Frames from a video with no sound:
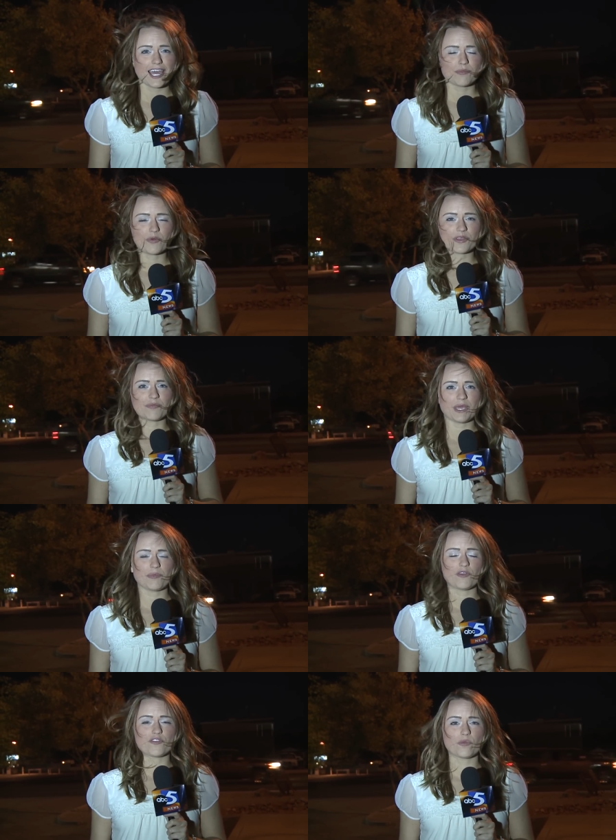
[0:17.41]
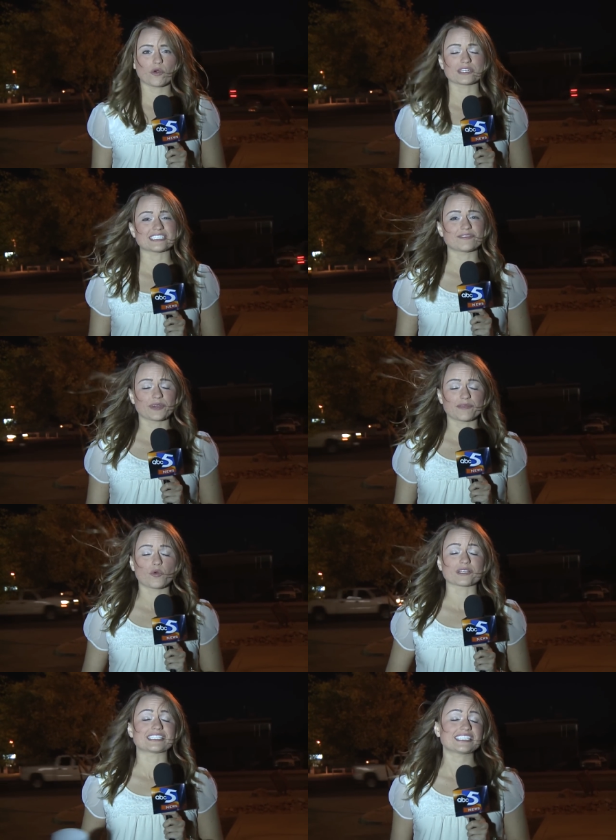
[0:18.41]
but with people for more with
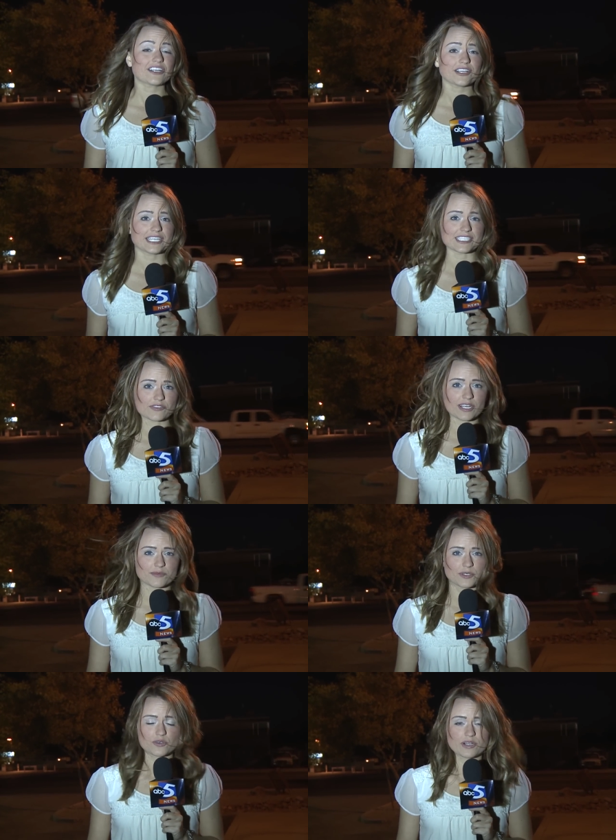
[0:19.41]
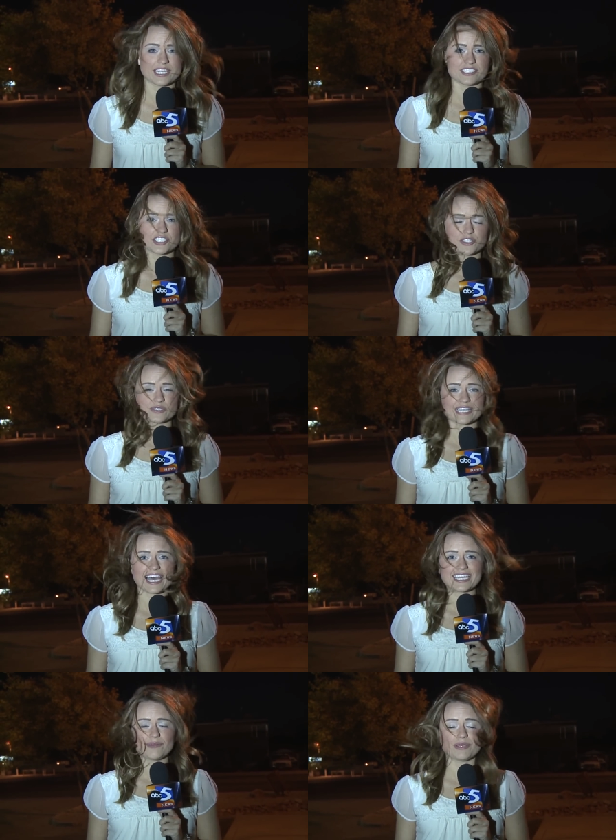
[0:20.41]
more serious respiratory issues, that can